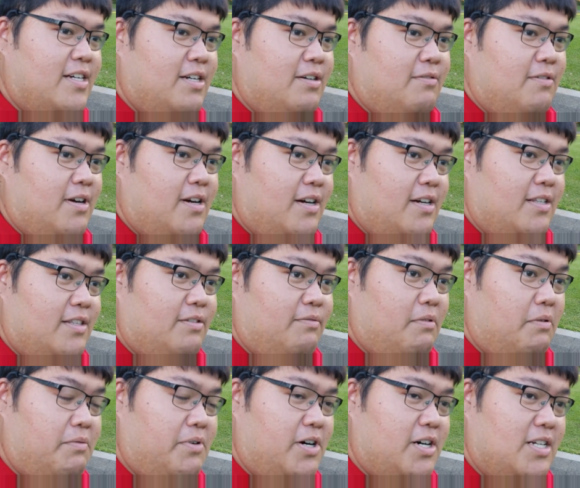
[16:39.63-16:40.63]
where the
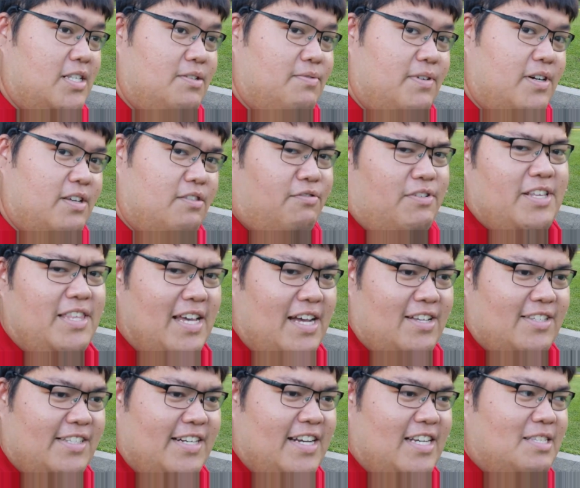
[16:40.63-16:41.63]
rewards were
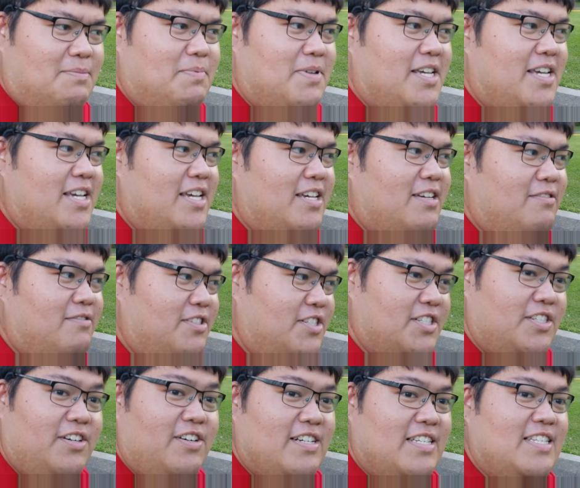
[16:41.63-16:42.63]
3000 XP, which is
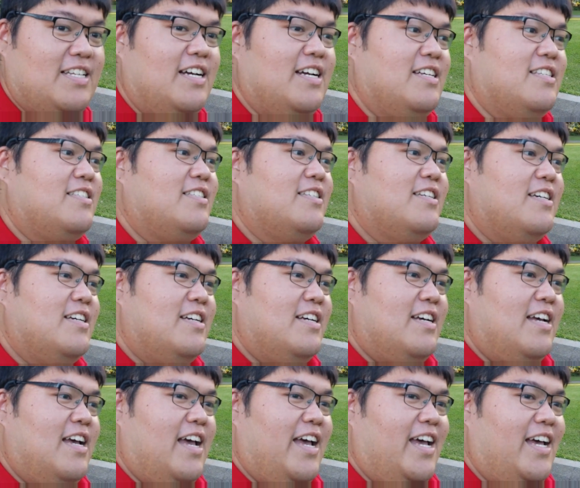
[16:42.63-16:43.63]
always nice,
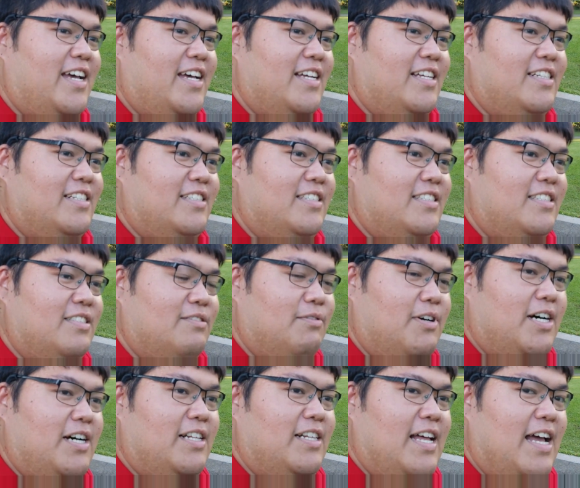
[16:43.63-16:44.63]
and as
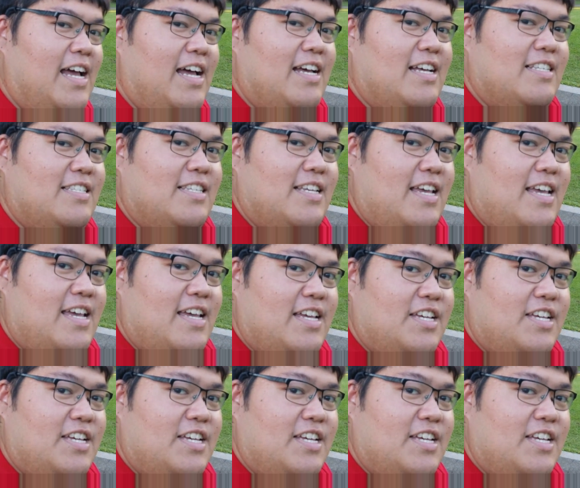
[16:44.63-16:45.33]
well as a